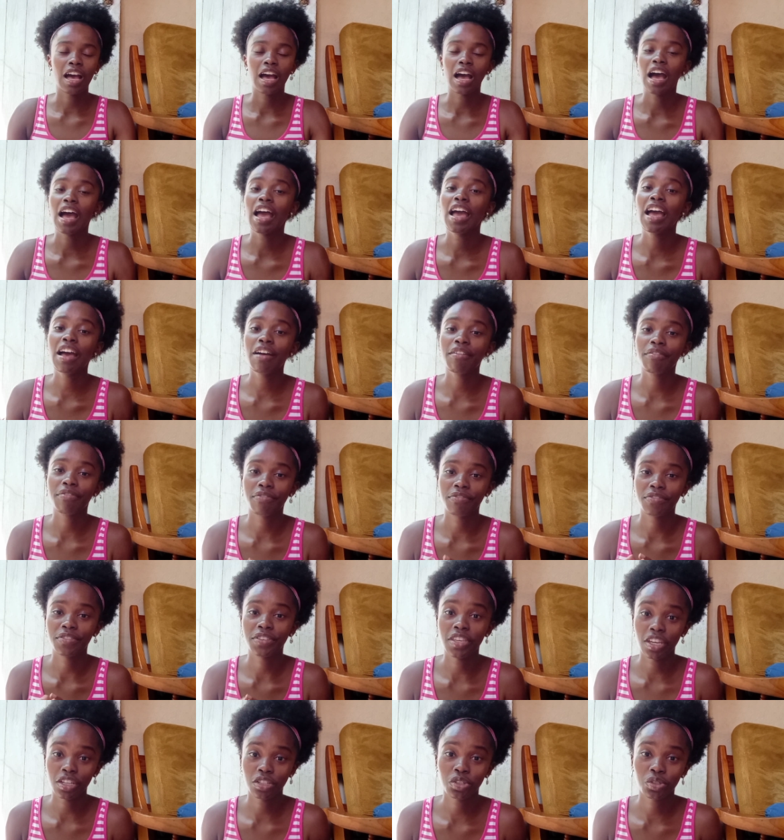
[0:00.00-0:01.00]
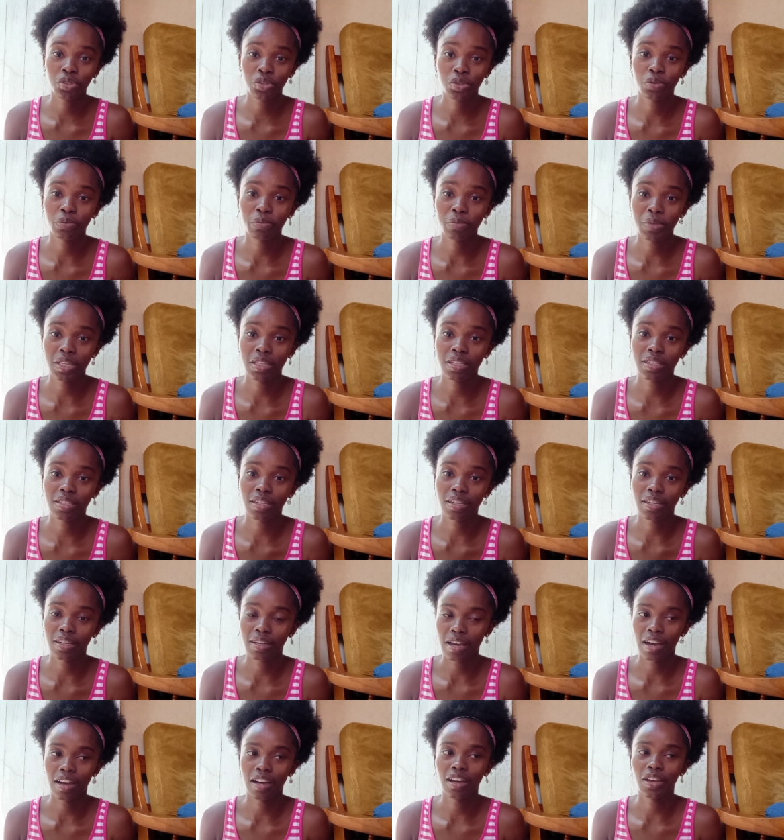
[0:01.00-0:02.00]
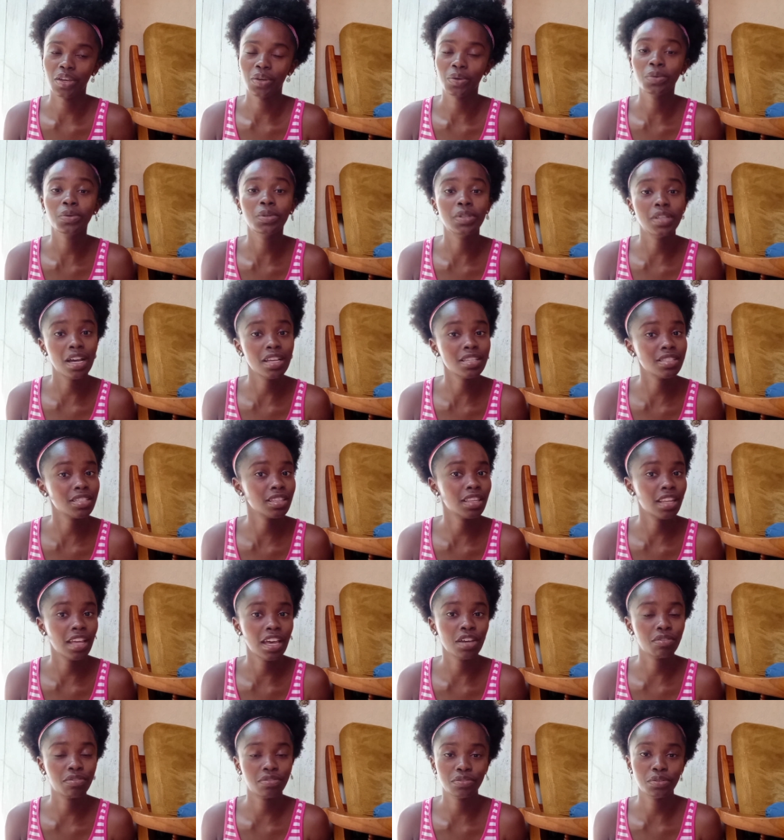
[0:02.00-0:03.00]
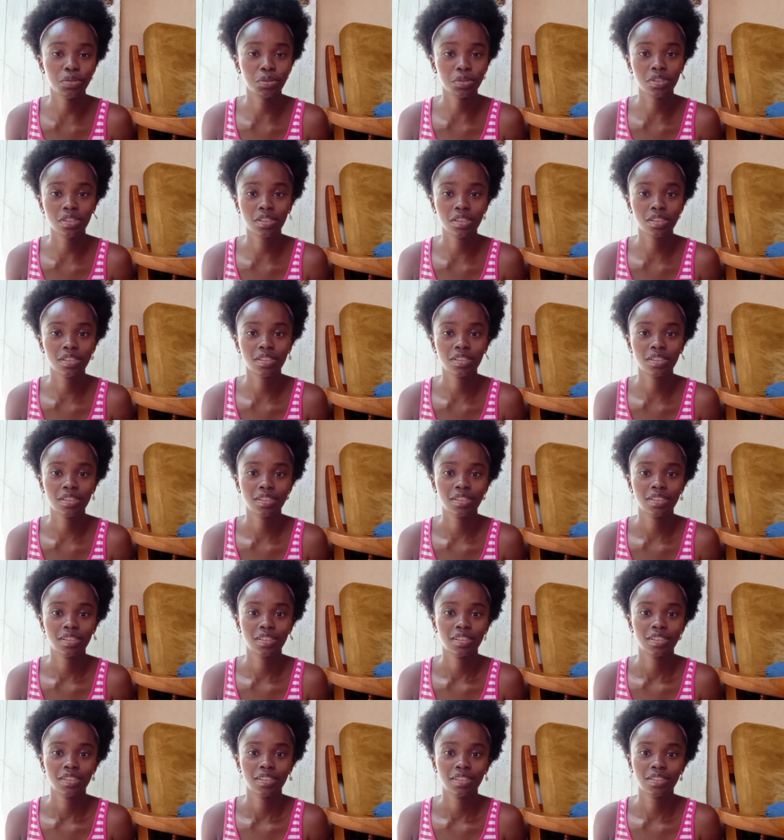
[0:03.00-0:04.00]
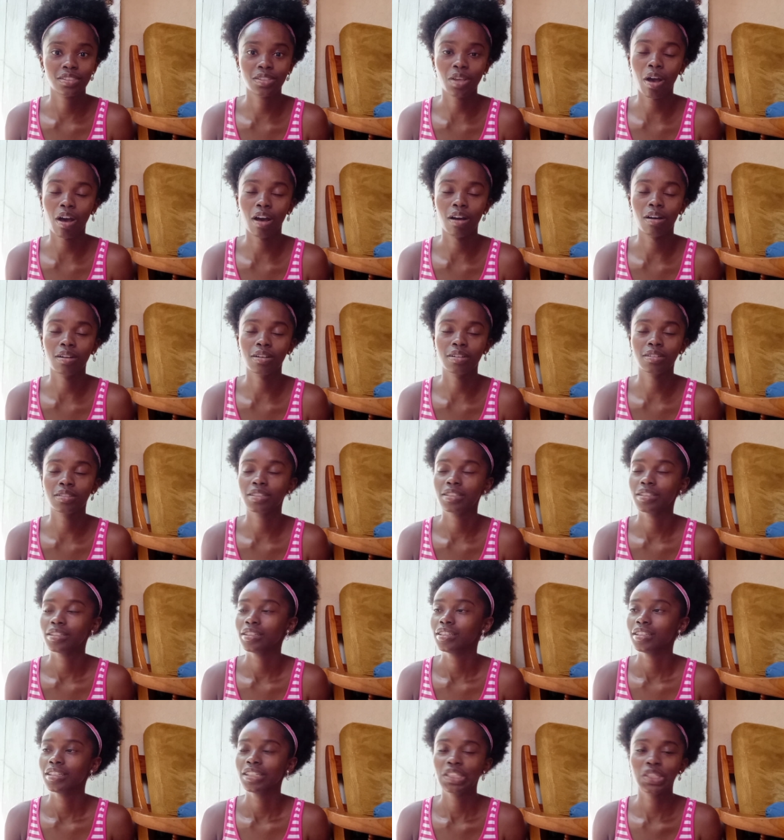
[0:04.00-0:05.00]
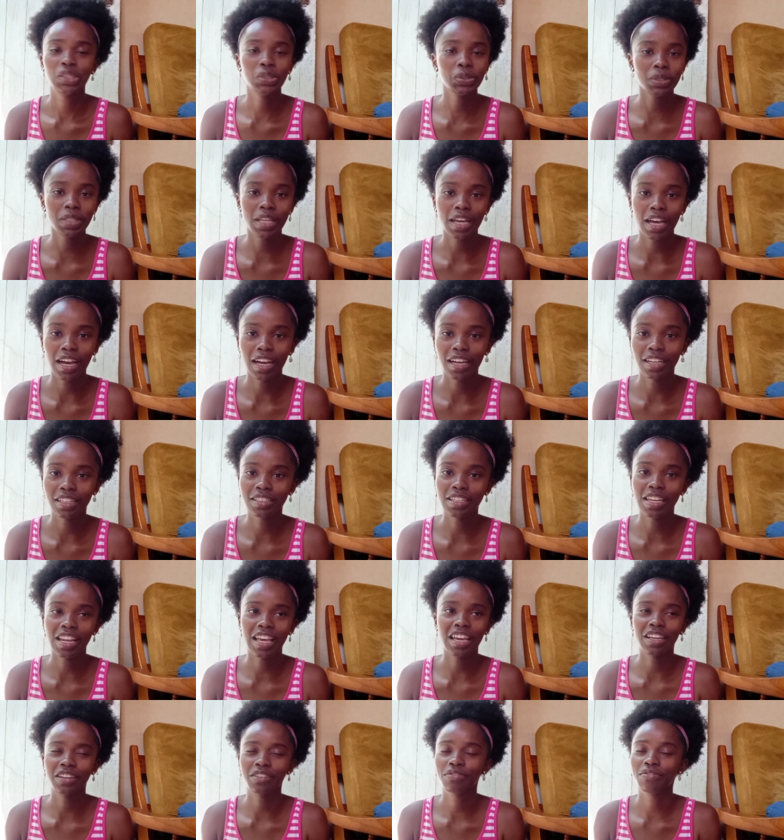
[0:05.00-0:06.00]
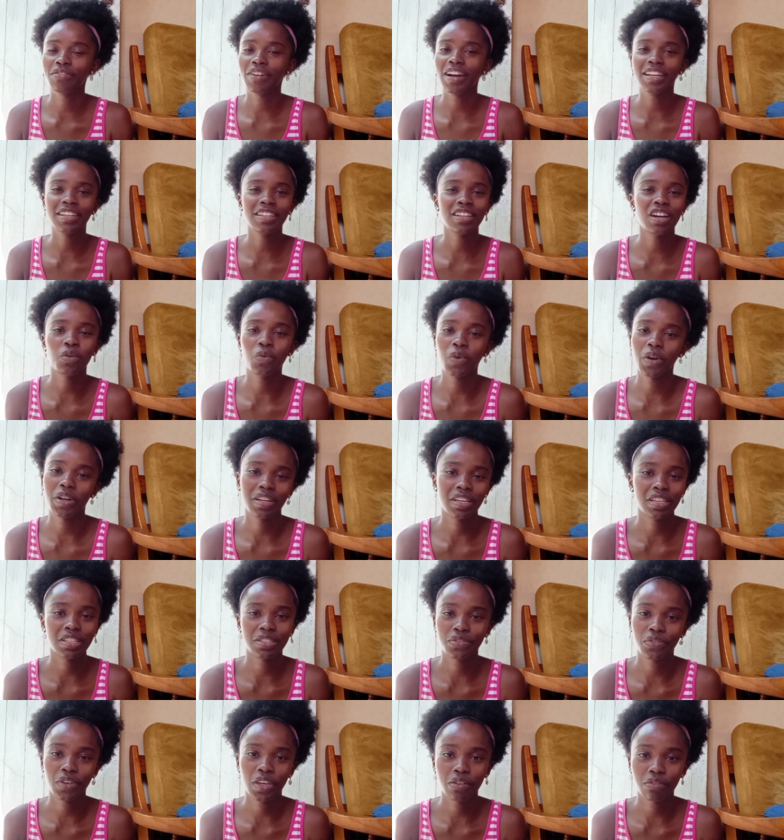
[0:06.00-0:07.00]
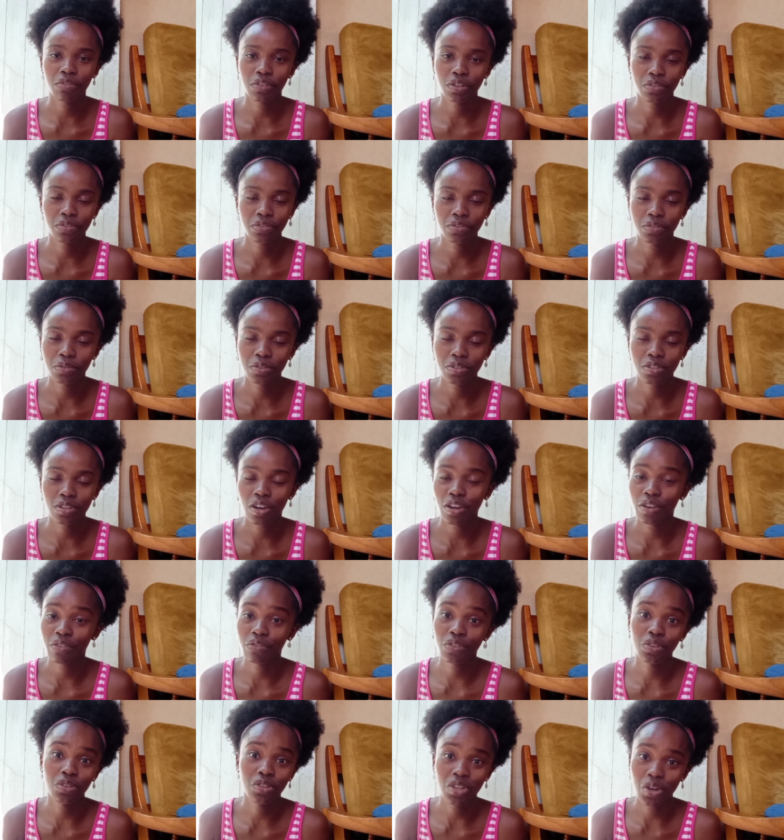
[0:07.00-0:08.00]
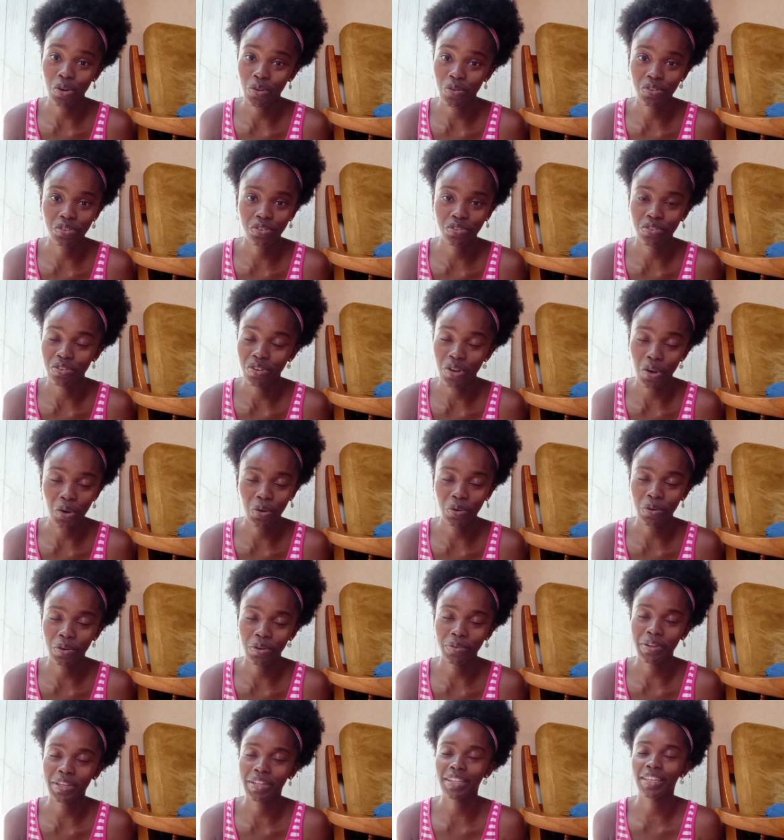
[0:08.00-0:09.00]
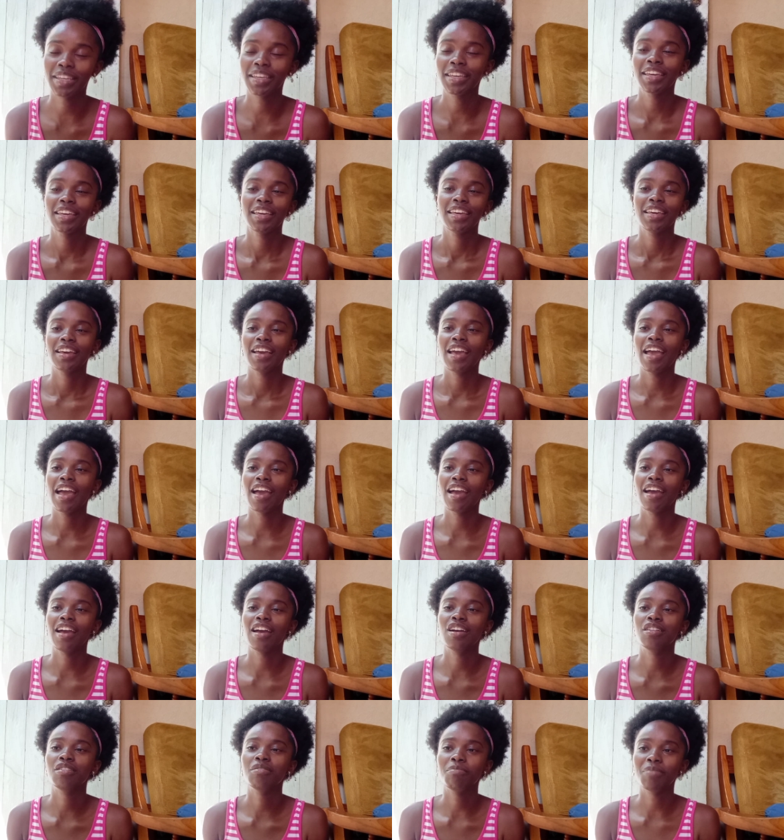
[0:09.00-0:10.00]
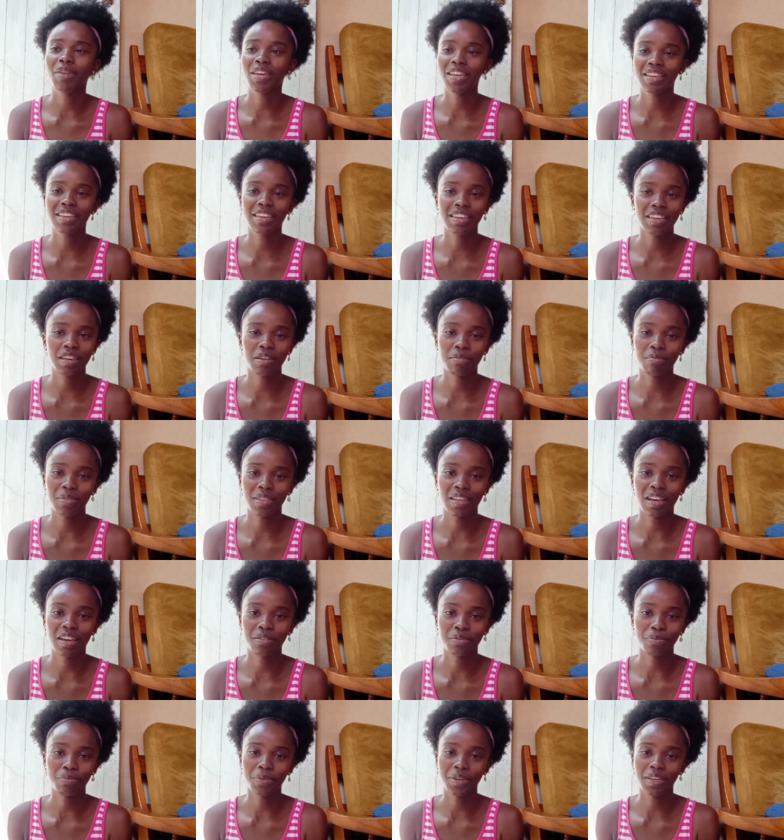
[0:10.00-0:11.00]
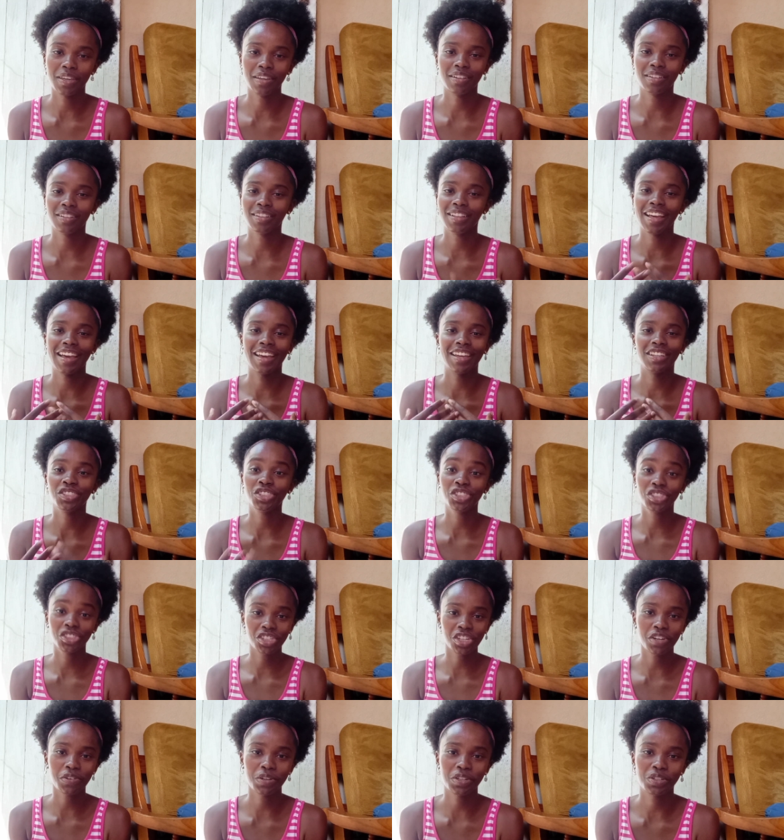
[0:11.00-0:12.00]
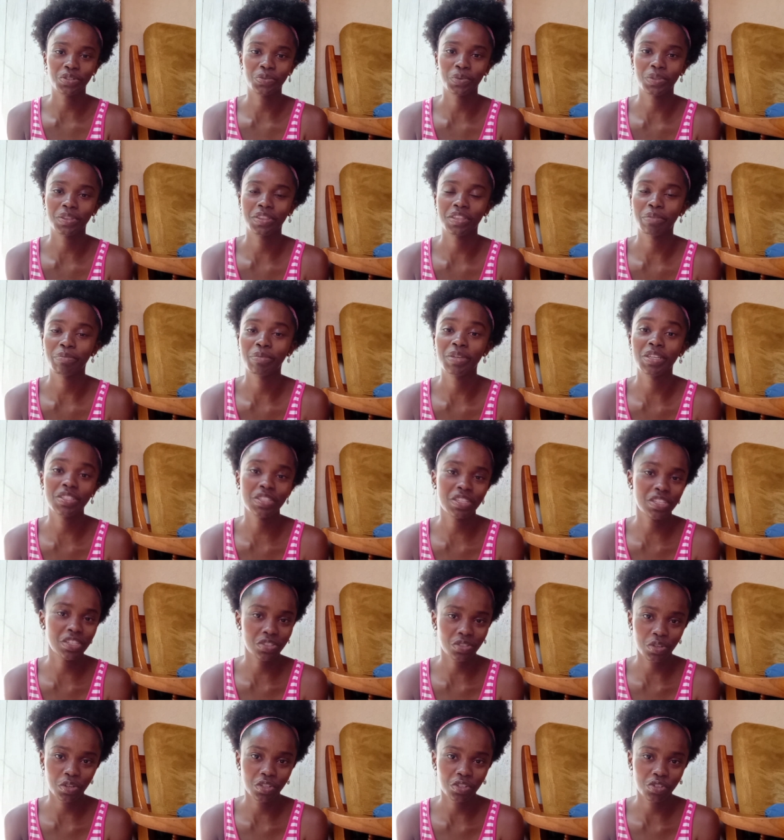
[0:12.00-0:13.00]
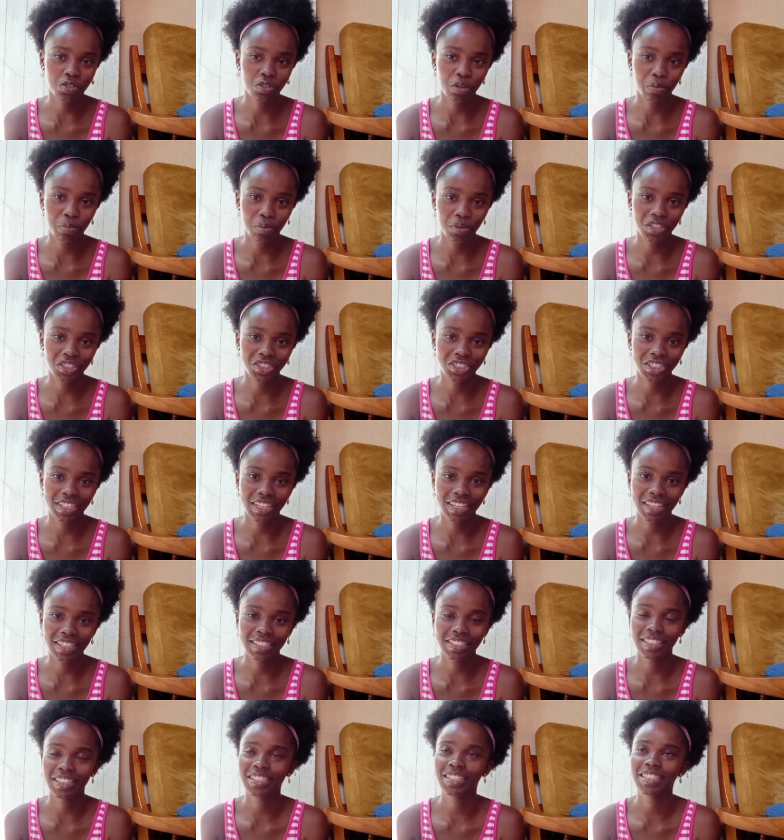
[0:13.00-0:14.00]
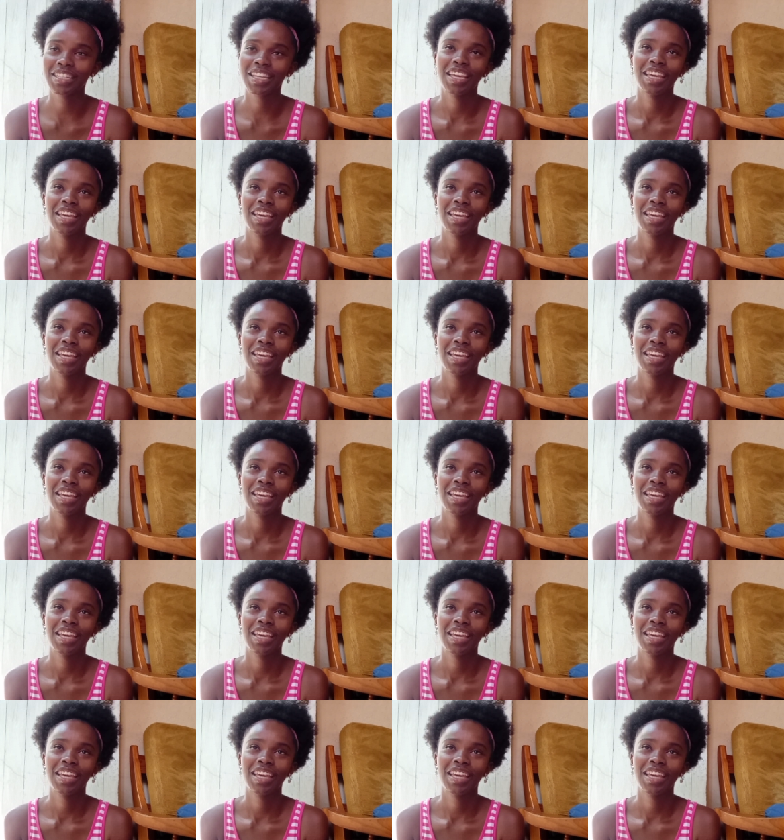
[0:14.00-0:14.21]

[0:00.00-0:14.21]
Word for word: I have yet to meet a guy who doesn't like food, so do that. Like, find out what his favorite foods are if you don't know already, and make him that meal and share it with him. He is going to appreciate it,